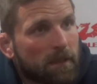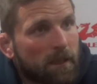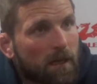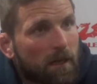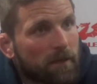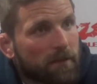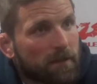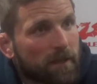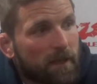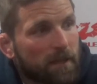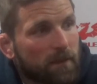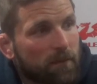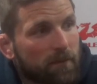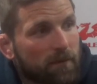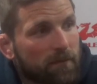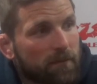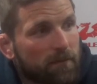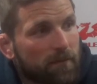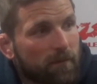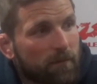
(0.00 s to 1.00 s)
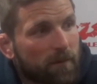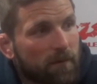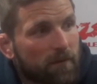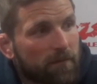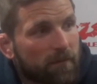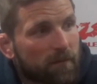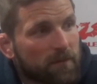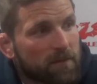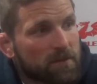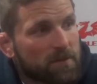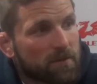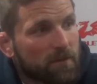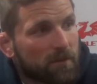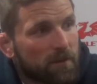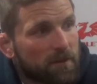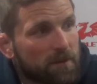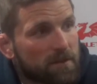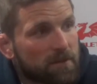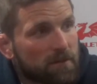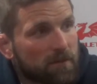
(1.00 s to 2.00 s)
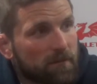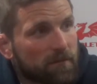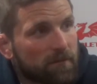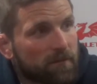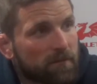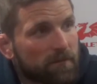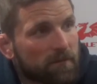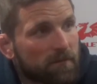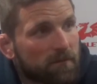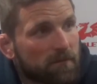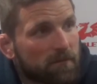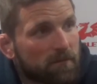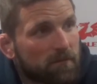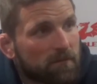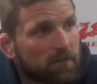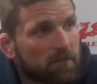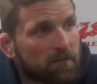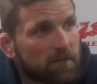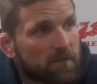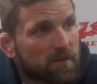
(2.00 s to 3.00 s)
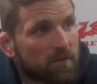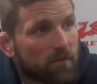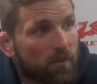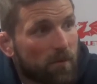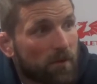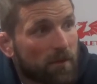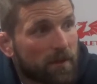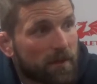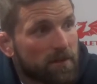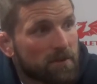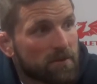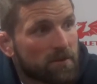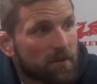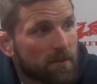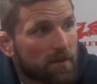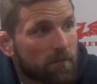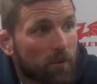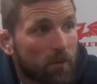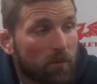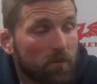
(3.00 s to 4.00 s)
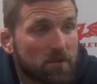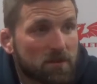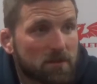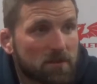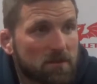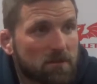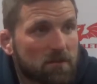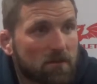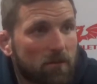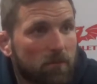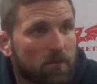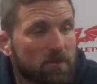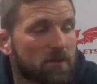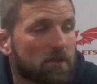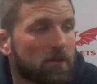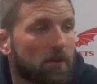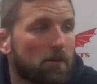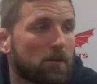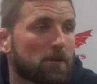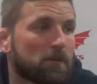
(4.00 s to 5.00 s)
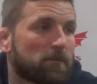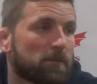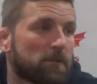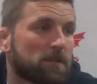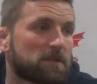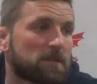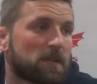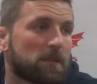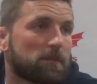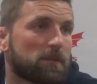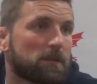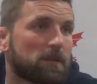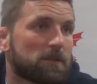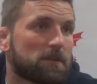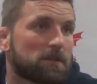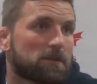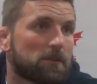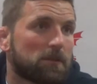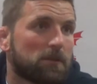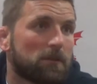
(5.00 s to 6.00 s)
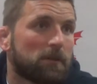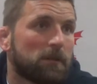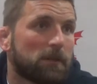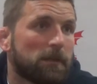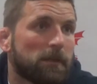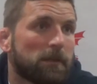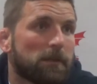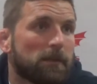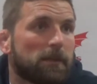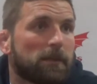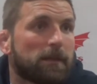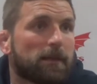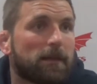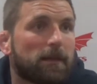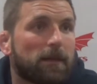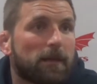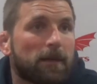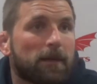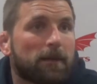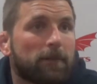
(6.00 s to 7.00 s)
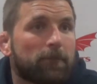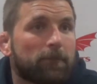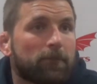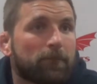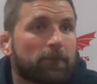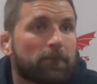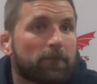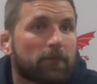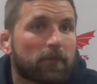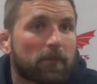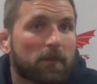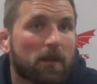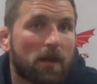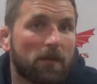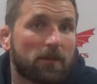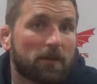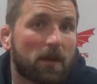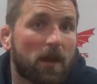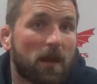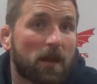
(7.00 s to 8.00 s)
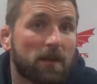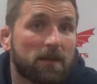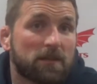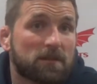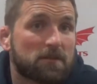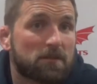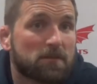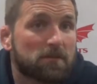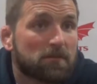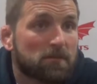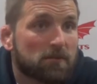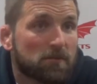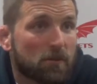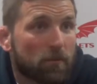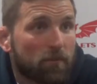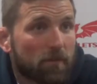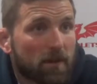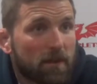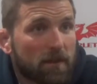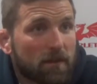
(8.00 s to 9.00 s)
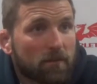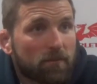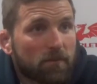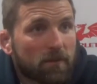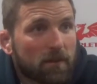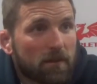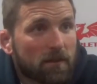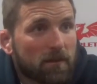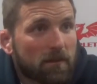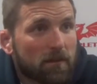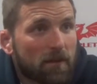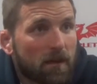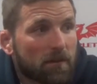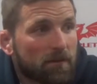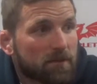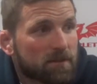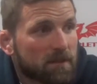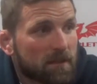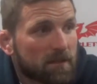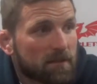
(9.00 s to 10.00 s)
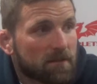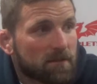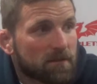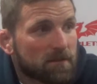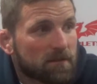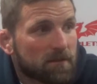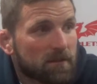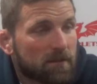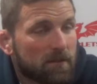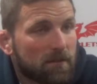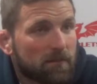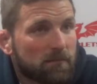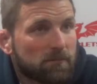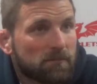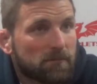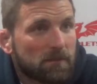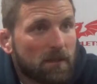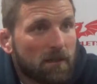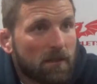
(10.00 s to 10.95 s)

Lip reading: hardly anyone from our first choice sort of squad injured at the moment, which is almost unheard of at this time of year. So, and the guys who are playing out of their skins, you know,